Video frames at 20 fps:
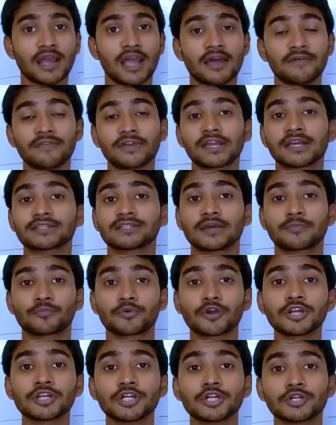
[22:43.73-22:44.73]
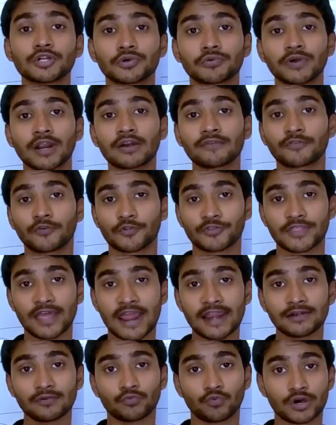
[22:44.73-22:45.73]
having a separate tutorial for
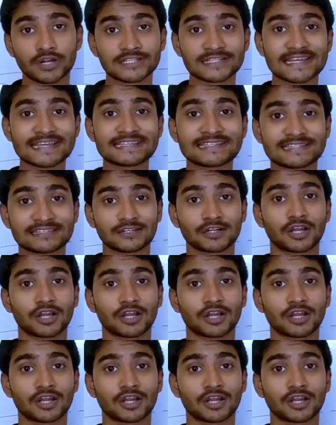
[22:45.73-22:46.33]
that once I